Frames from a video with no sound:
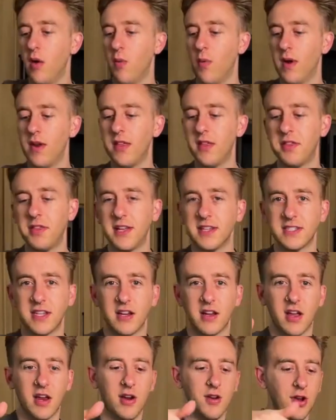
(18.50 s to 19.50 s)
One of the things that
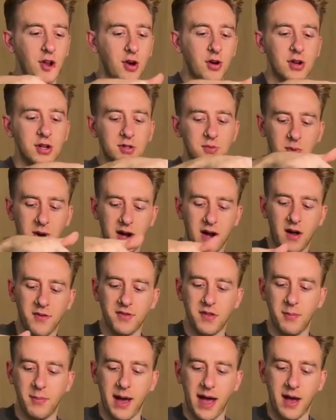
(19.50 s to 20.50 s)
you're gonna notice right
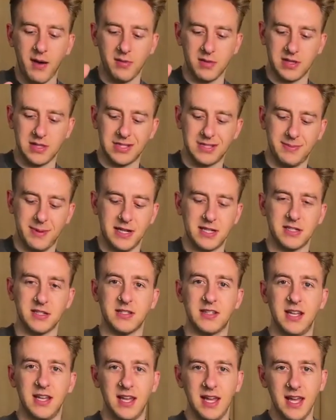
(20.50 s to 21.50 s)
off the bat with the
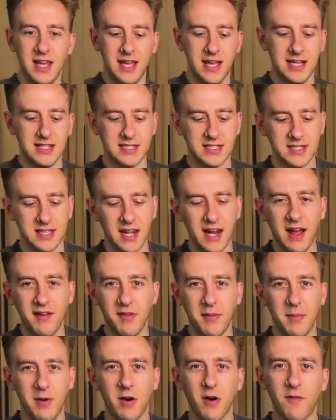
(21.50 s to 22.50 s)
Specialty is it's gonna have
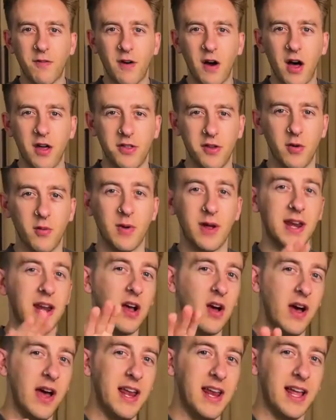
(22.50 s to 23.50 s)
a milk frother. We're gonna
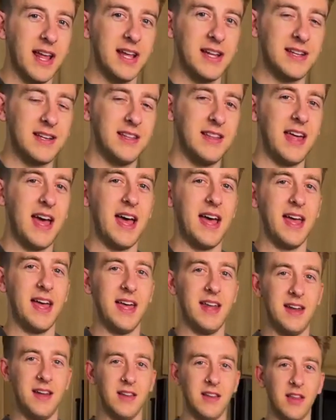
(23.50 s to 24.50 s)
go ahead and get to that
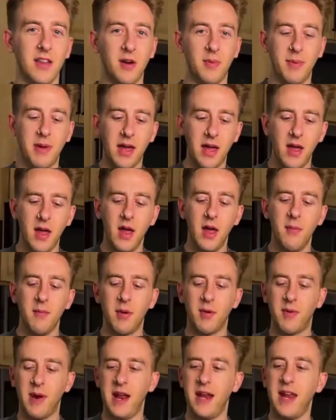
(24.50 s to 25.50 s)
in a little bit,
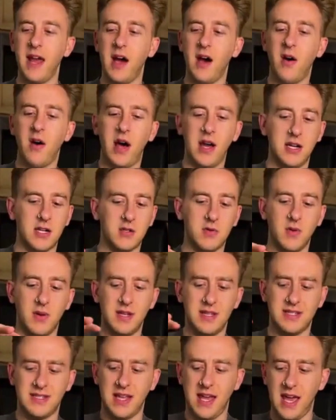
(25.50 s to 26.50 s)
but right now I just
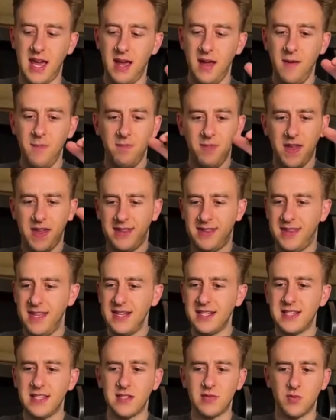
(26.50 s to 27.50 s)
wanna say that
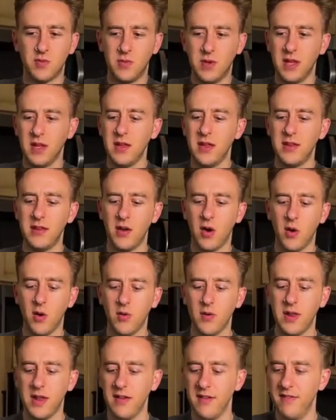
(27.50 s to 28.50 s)
this is really the
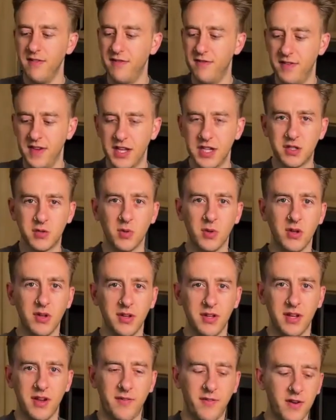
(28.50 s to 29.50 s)
only
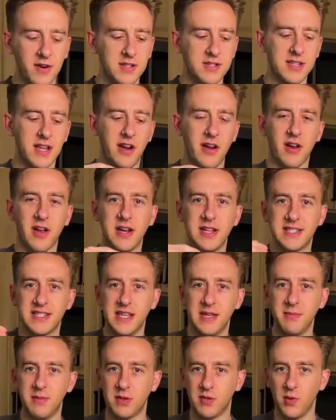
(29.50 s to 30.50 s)
visual difference that you're gonna
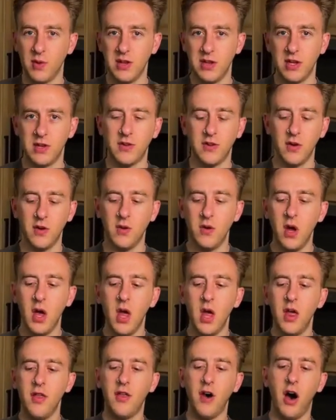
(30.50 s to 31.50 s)
see between the two.
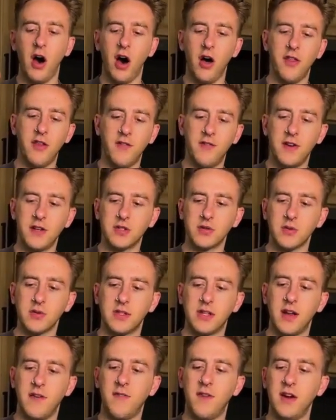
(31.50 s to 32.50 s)
The other visual
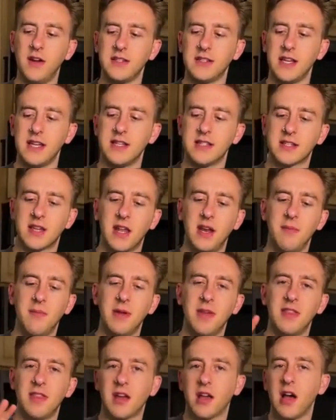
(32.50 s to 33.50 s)
difference is gonna
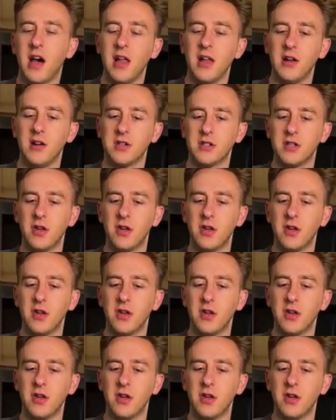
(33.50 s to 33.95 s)
be the color.